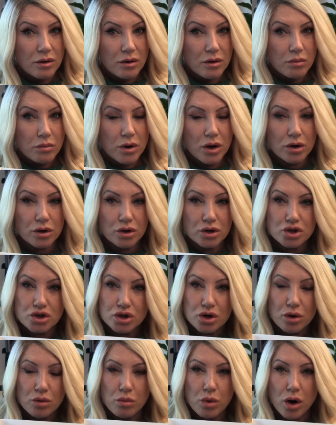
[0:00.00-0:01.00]
What could
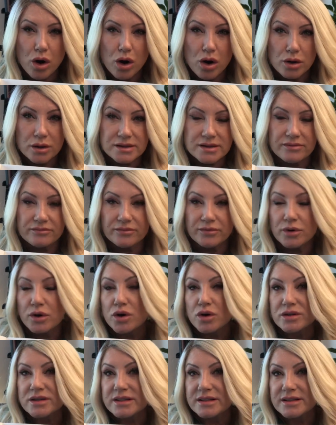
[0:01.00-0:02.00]
your walls and
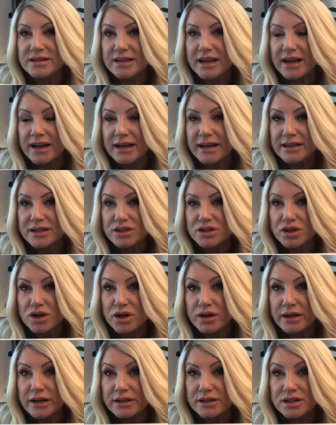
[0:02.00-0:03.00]
floors and ceilings
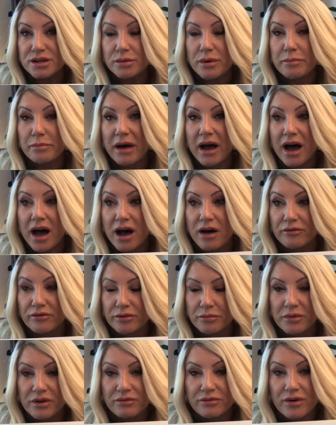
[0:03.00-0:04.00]
turn into apart
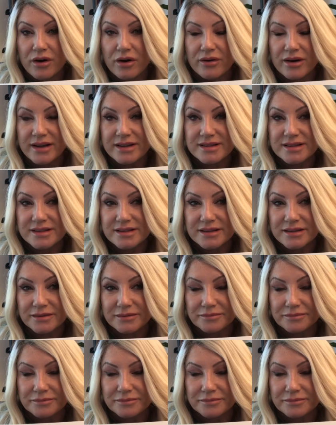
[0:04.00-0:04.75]
from a forest?